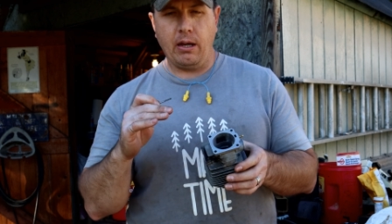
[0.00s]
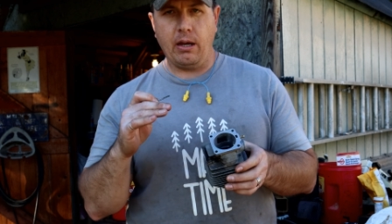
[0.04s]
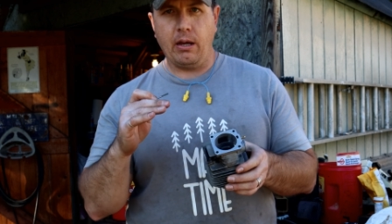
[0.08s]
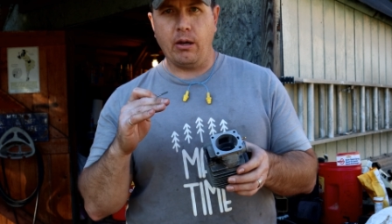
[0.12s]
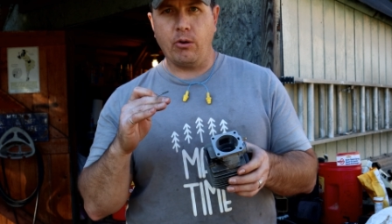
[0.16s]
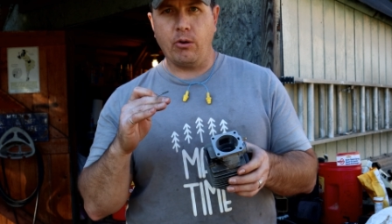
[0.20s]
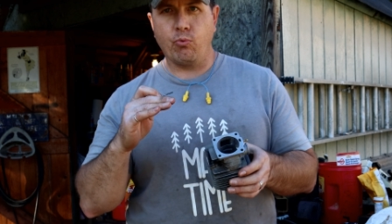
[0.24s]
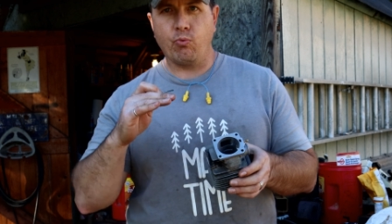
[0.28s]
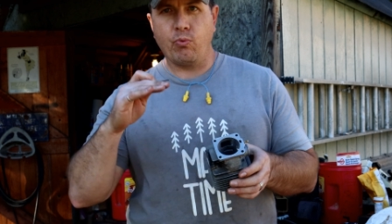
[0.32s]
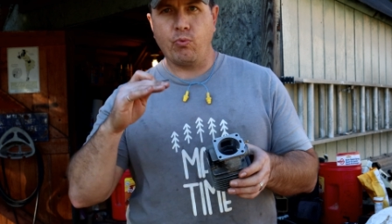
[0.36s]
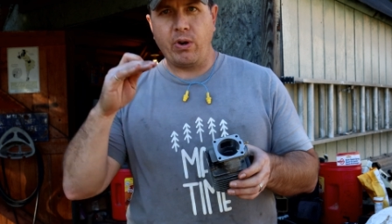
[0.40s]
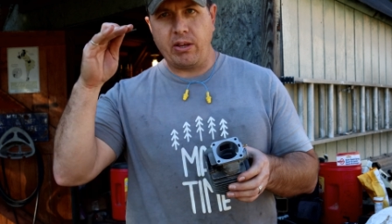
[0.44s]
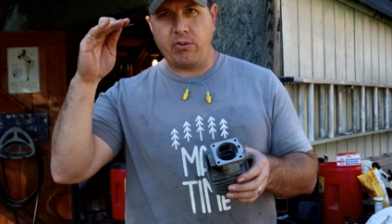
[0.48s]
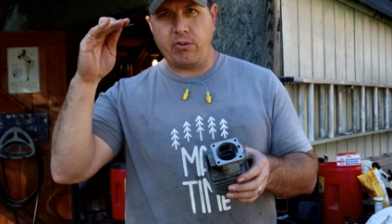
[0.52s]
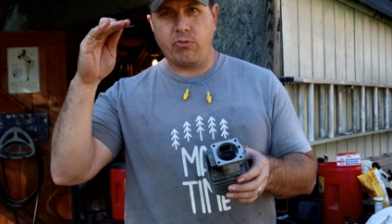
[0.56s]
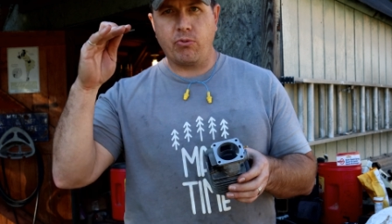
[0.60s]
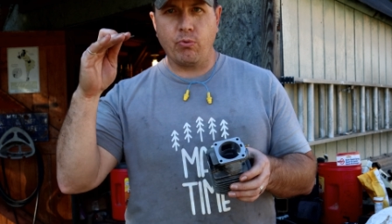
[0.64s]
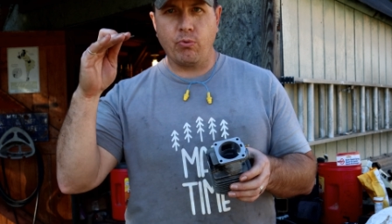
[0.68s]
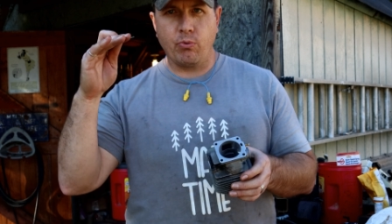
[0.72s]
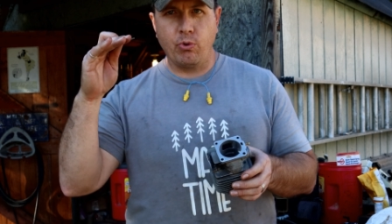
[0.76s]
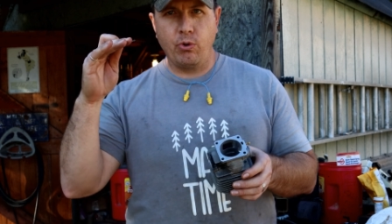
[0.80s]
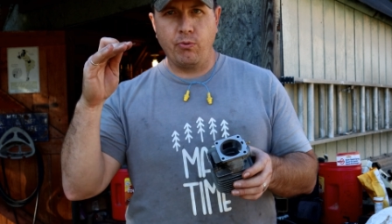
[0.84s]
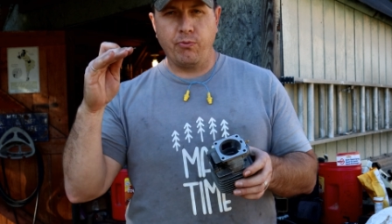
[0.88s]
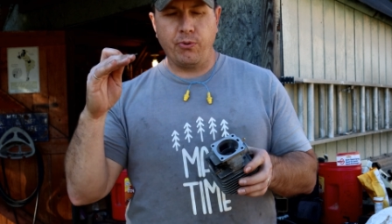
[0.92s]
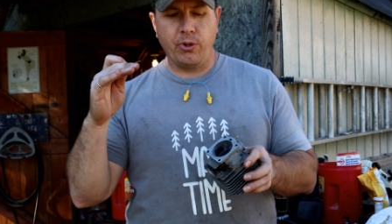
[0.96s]

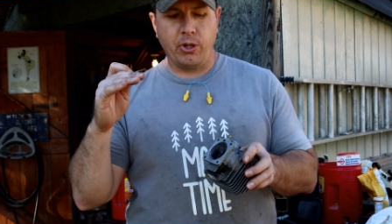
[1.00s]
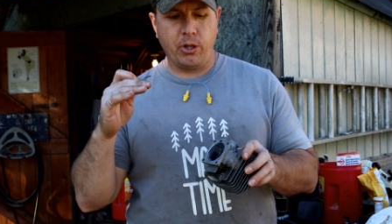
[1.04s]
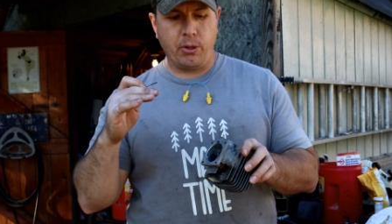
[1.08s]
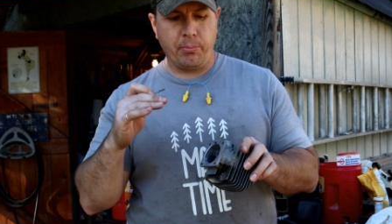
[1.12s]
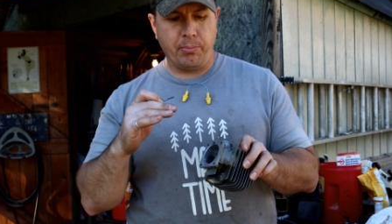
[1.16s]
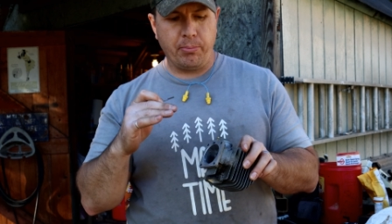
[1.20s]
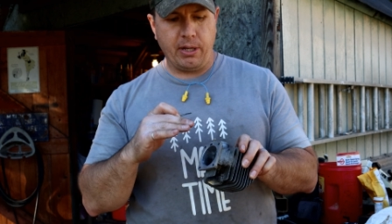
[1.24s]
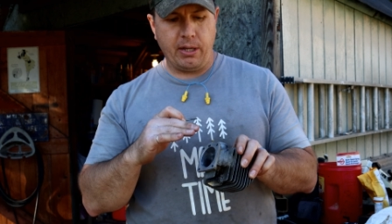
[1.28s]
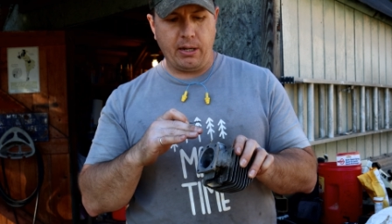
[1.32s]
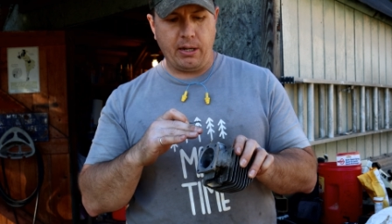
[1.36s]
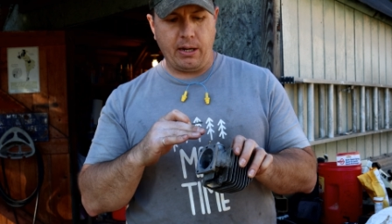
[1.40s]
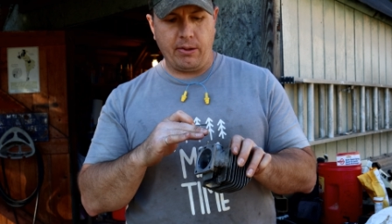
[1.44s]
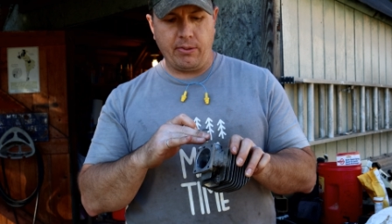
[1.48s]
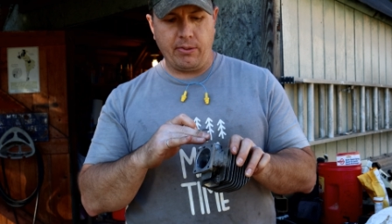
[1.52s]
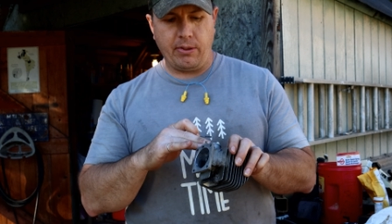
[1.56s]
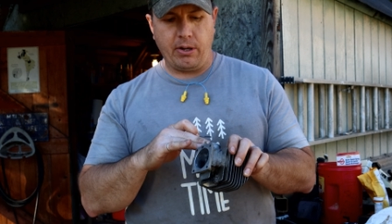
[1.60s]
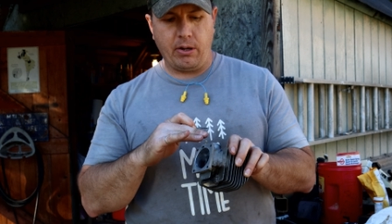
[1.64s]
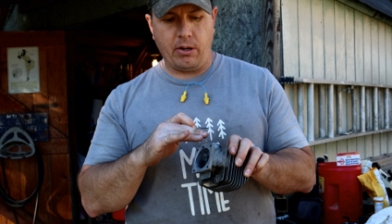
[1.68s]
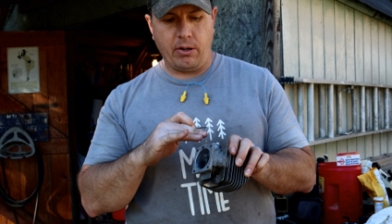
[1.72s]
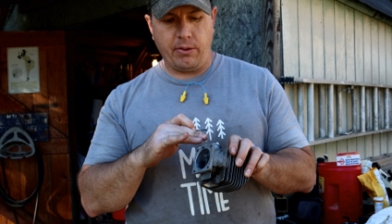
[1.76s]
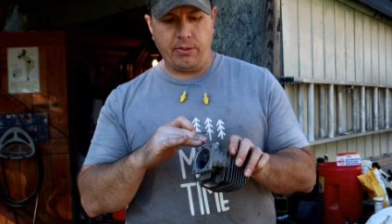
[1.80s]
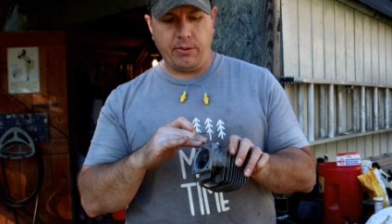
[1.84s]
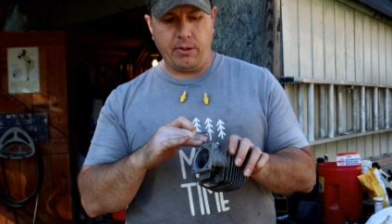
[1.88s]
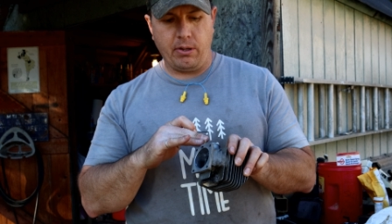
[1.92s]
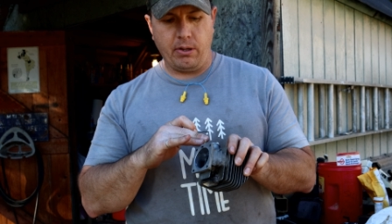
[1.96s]
raised the roof a little bit,
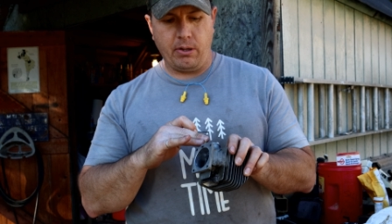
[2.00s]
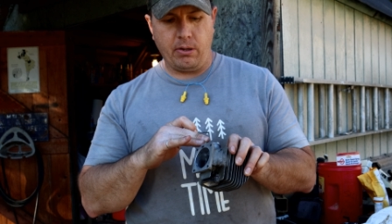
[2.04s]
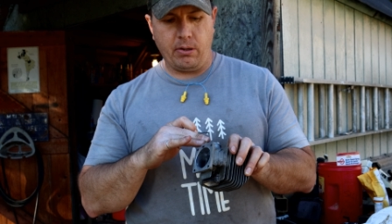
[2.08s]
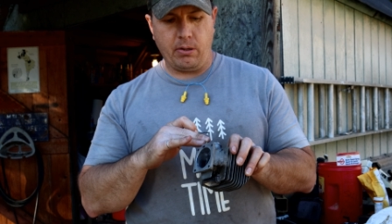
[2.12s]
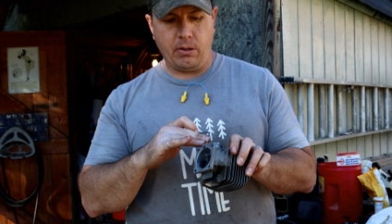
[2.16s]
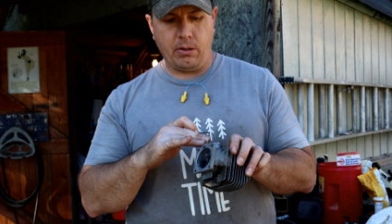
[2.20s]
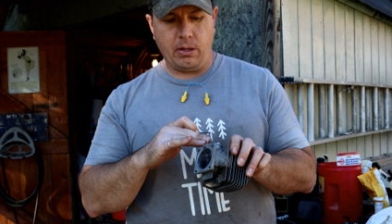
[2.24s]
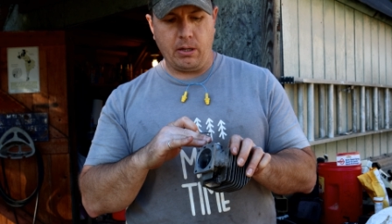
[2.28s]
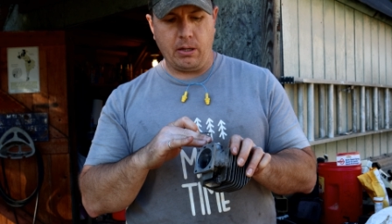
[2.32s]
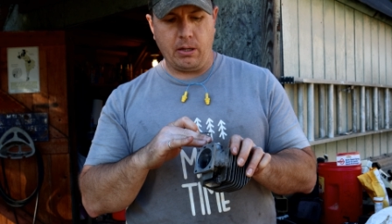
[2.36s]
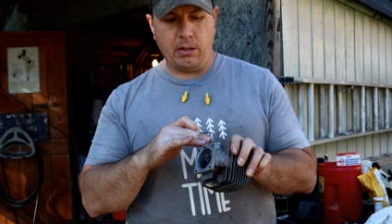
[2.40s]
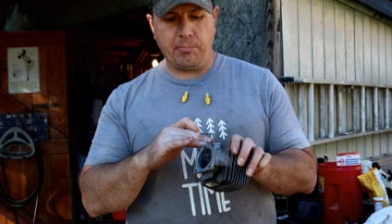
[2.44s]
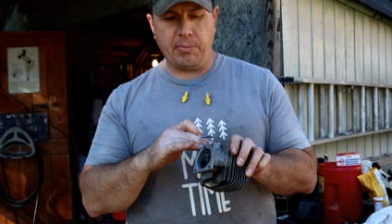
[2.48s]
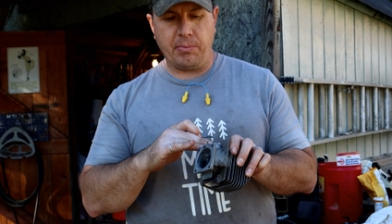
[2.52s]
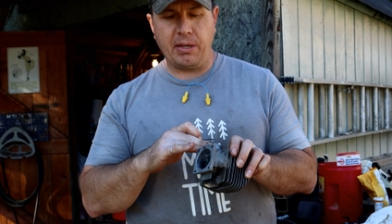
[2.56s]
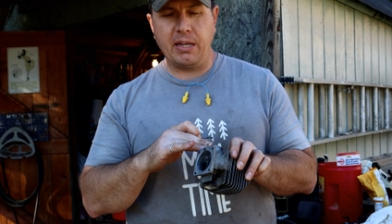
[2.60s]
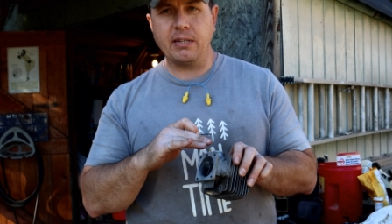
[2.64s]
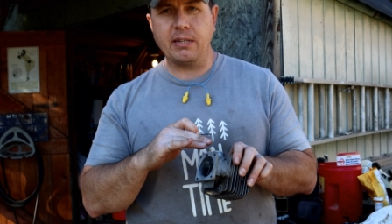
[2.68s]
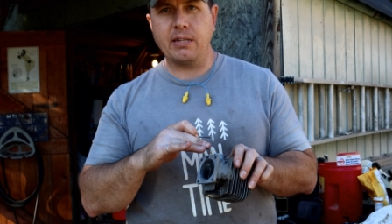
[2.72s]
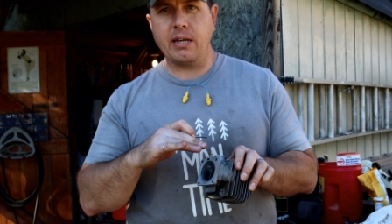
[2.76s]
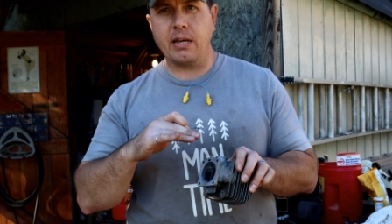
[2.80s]
and then on the